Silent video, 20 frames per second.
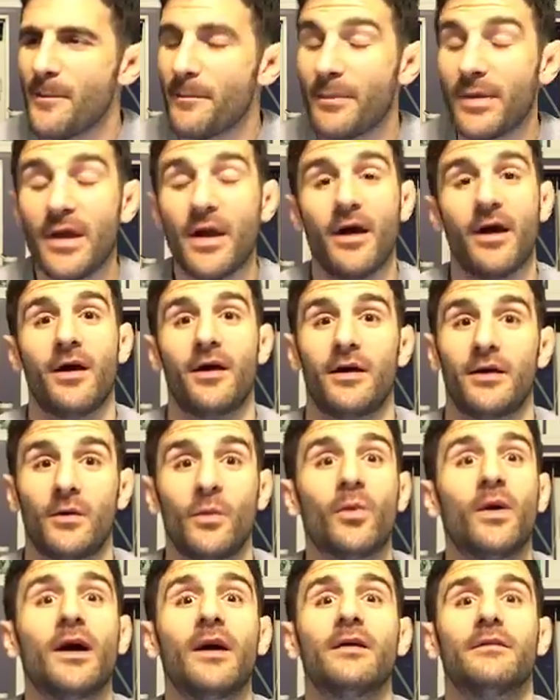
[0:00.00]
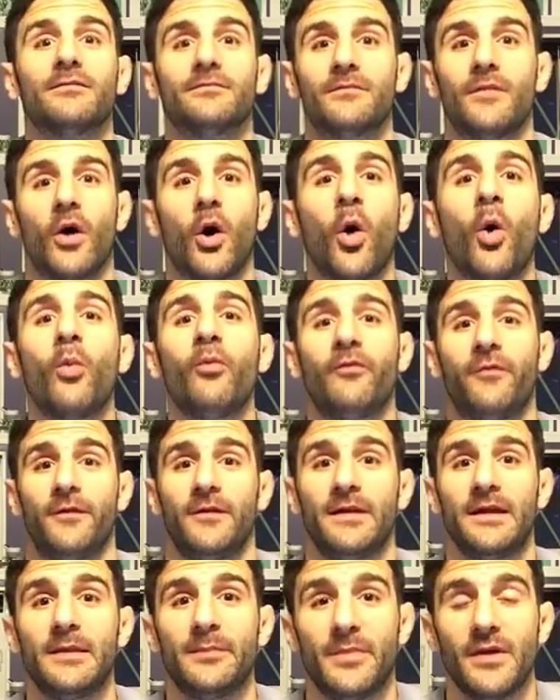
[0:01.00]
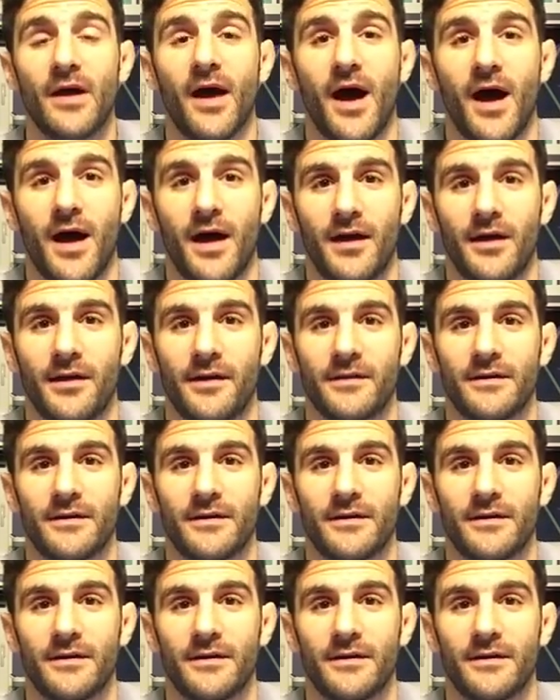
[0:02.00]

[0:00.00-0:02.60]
beyond, well, hopefully beyond